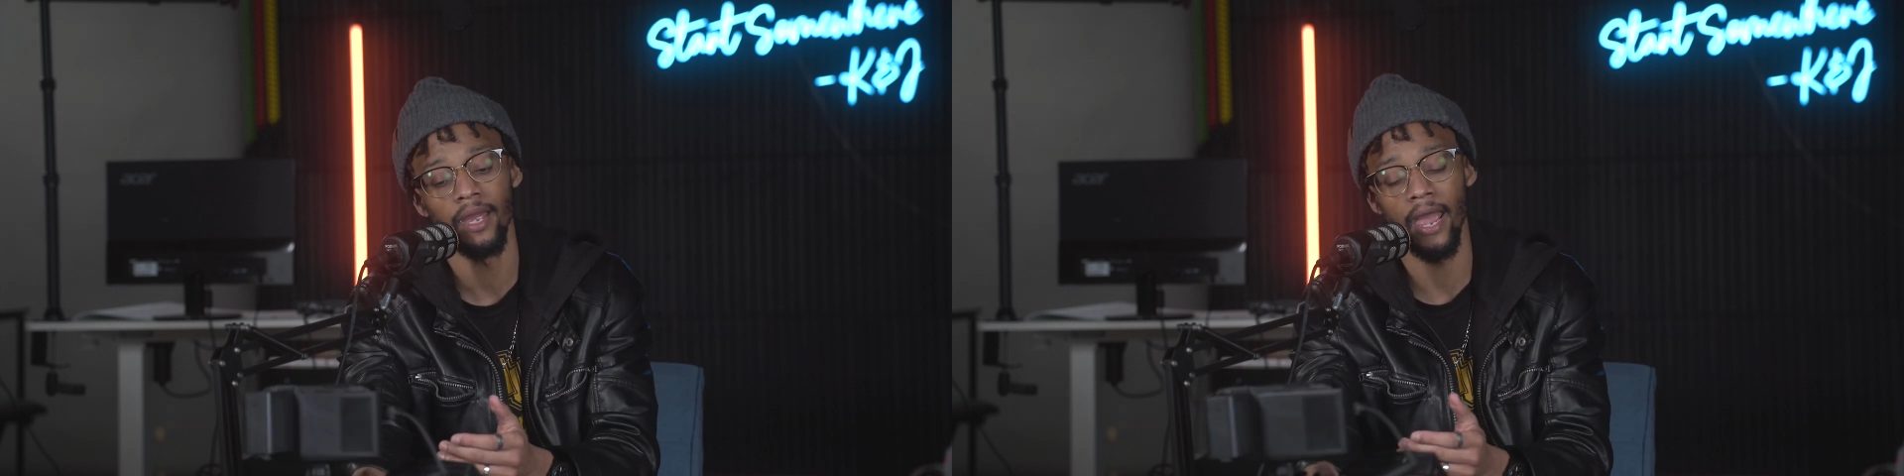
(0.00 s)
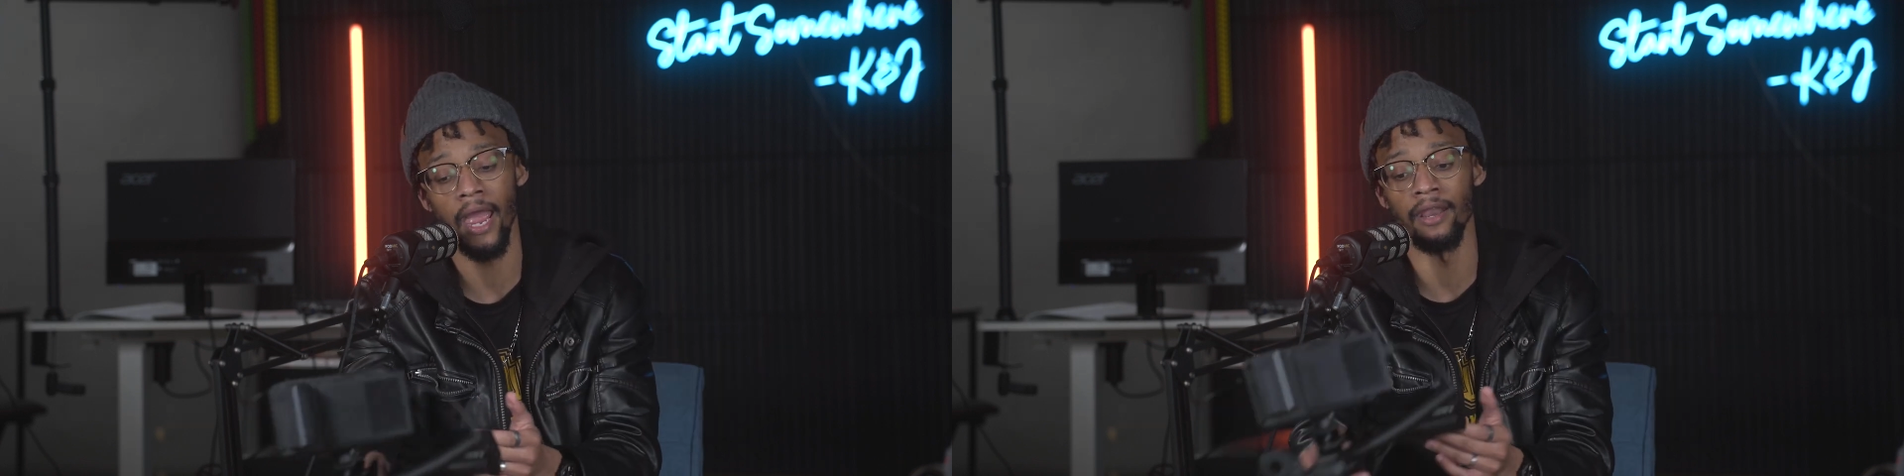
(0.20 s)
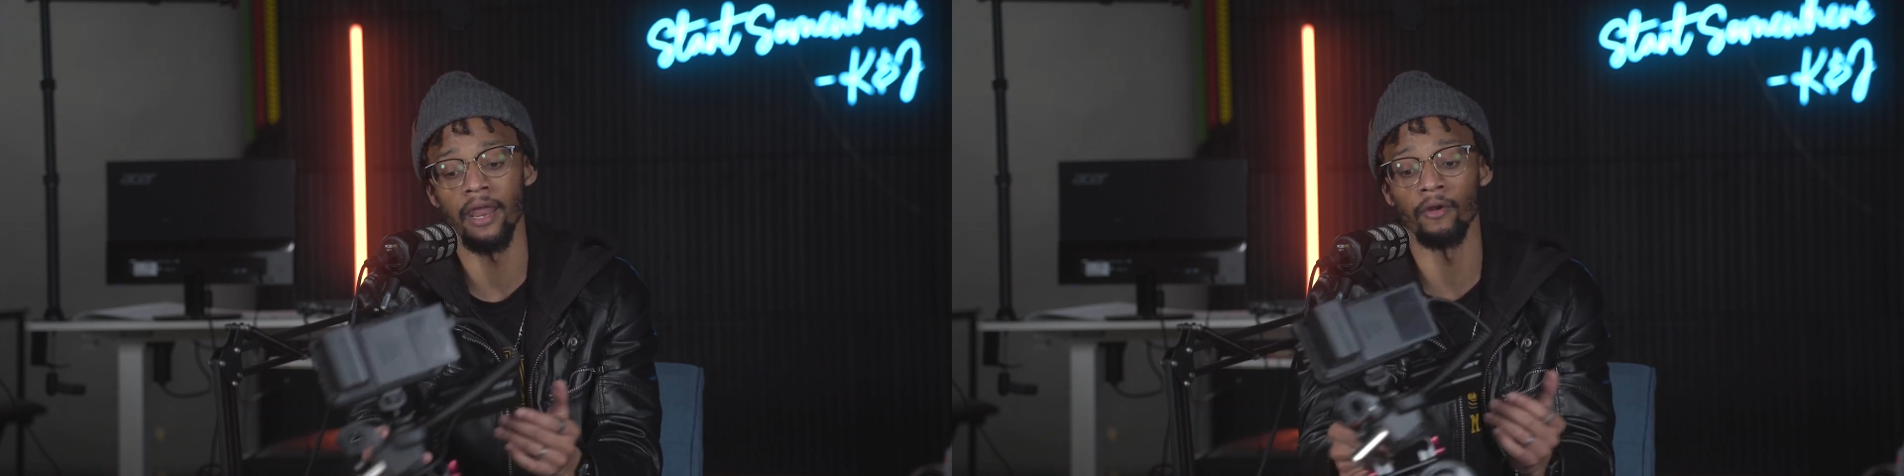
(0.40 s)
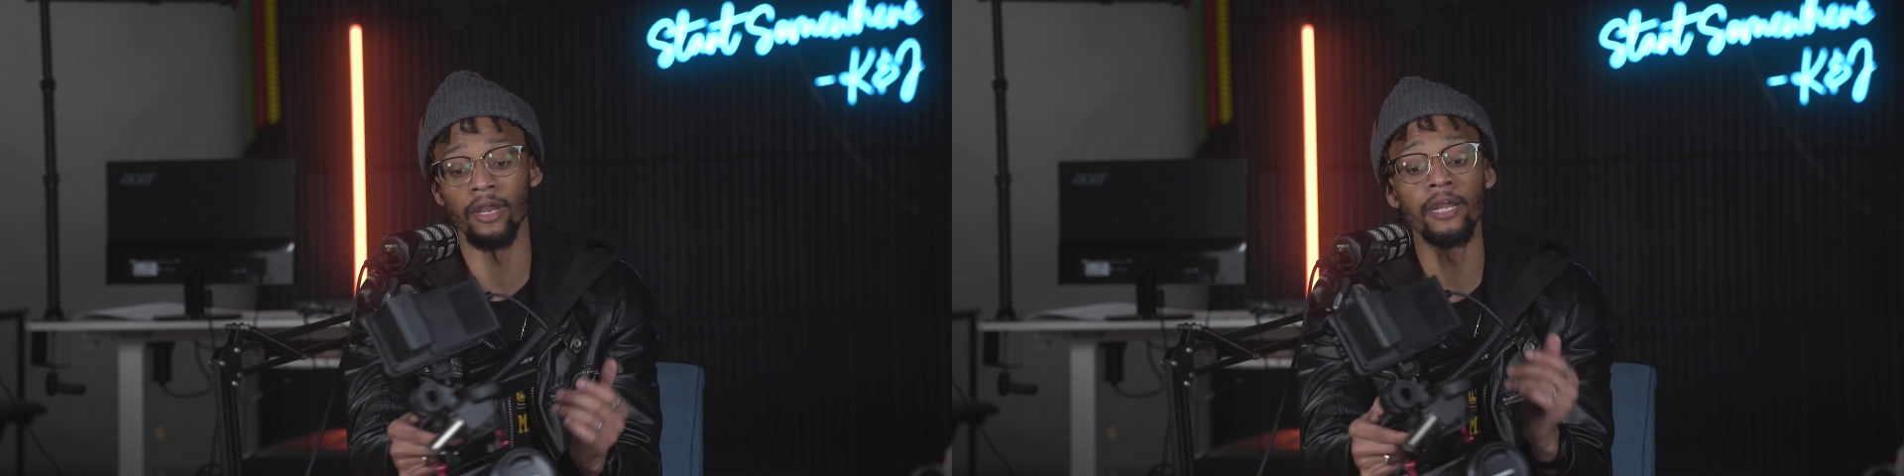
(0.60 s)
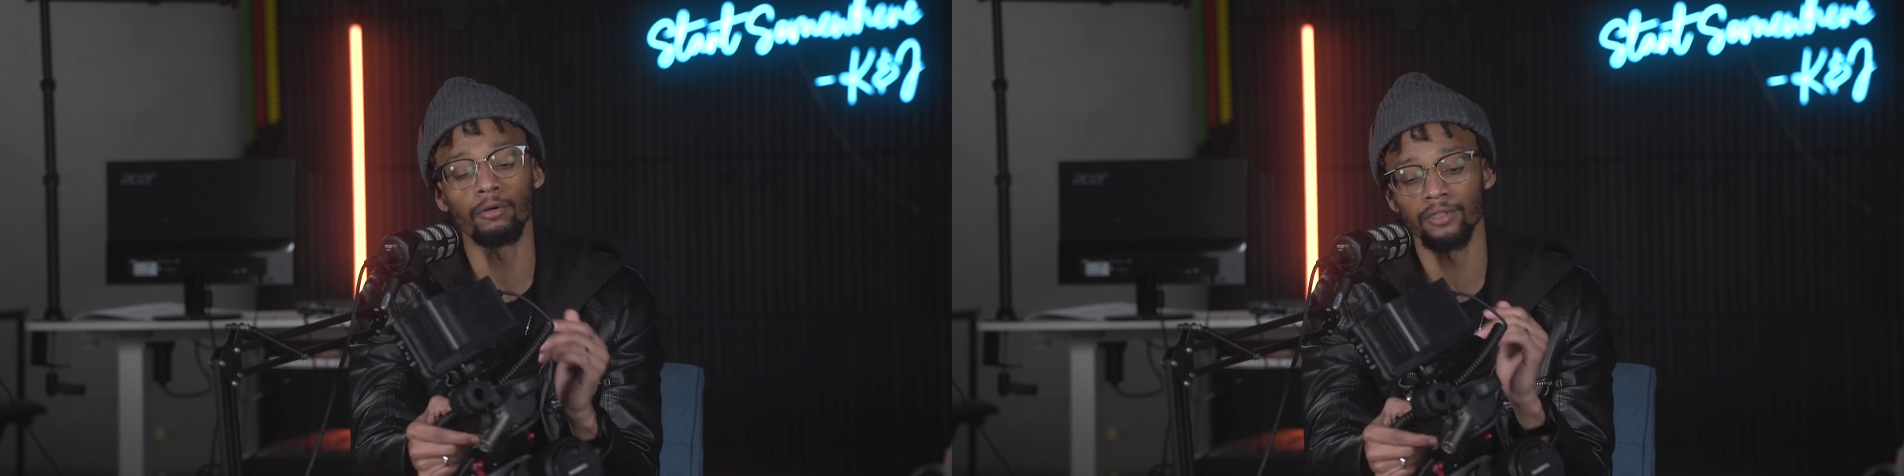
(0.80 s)
and their
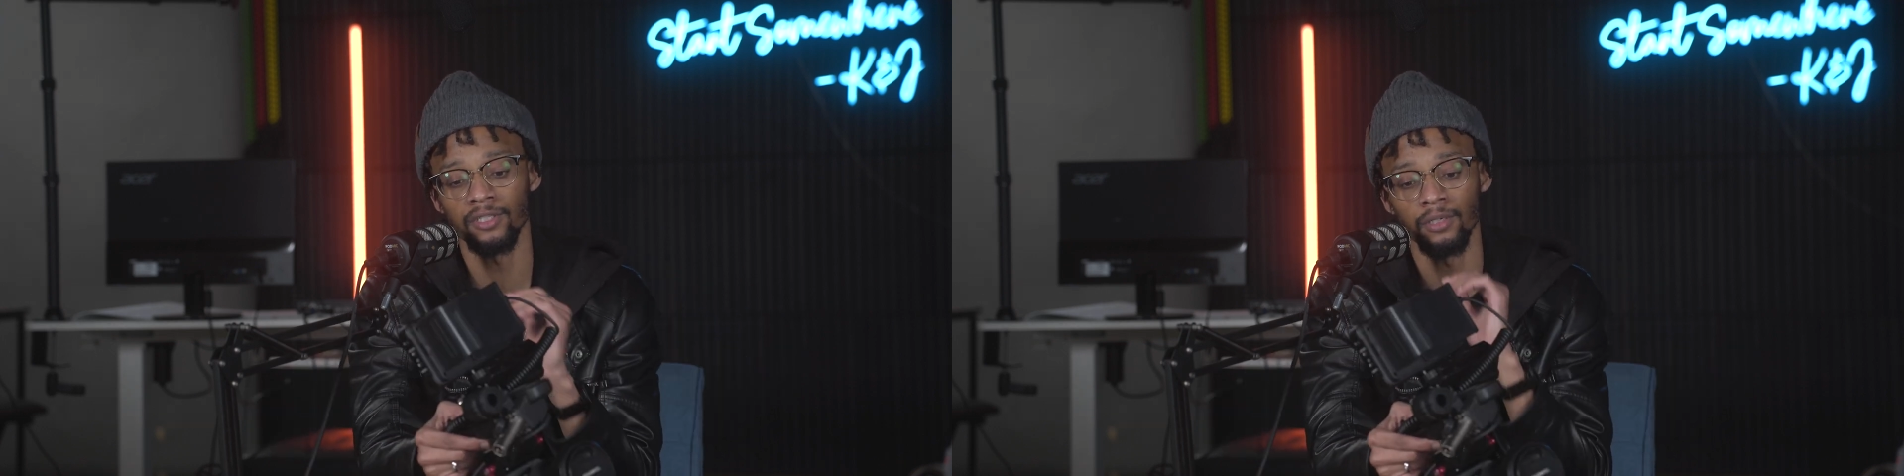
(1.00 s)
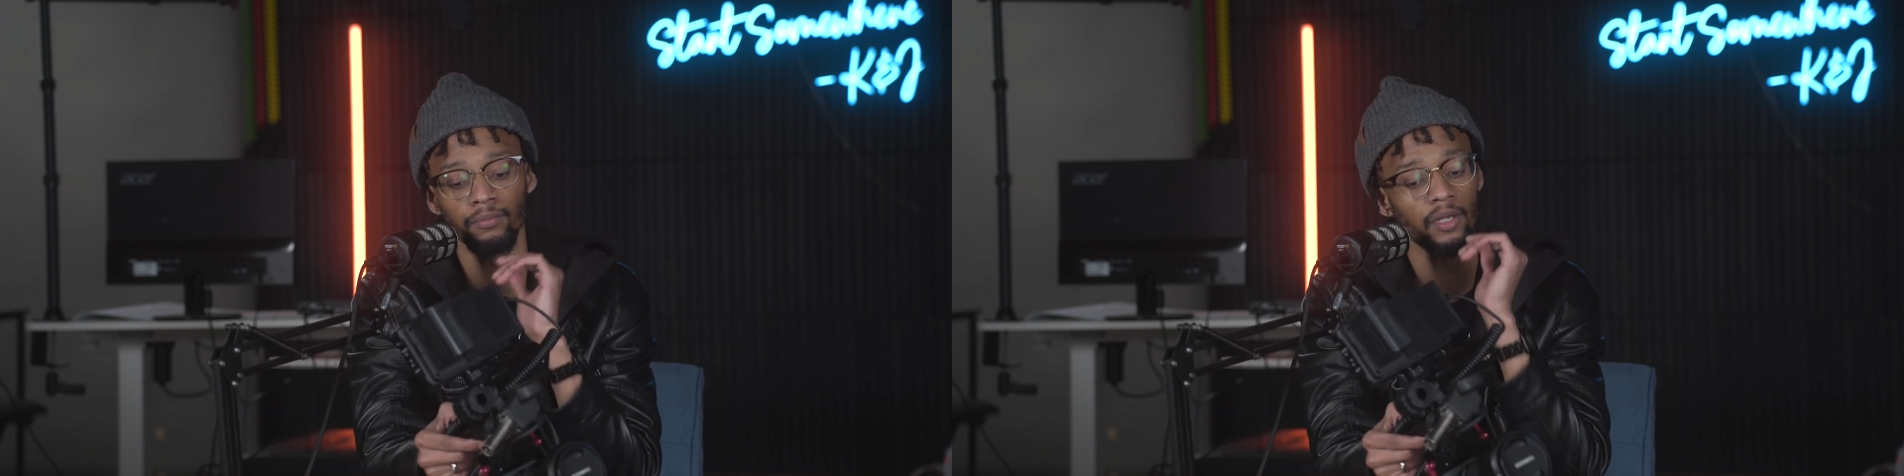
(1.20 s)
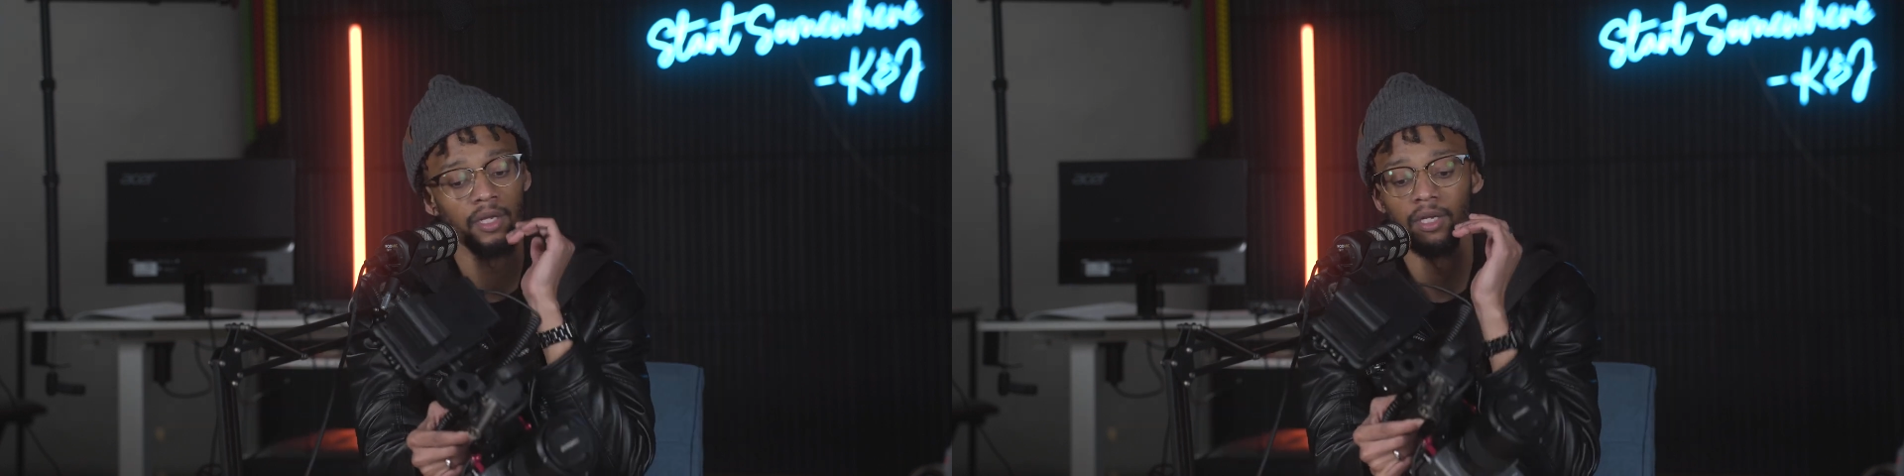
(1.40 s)
Ecosystem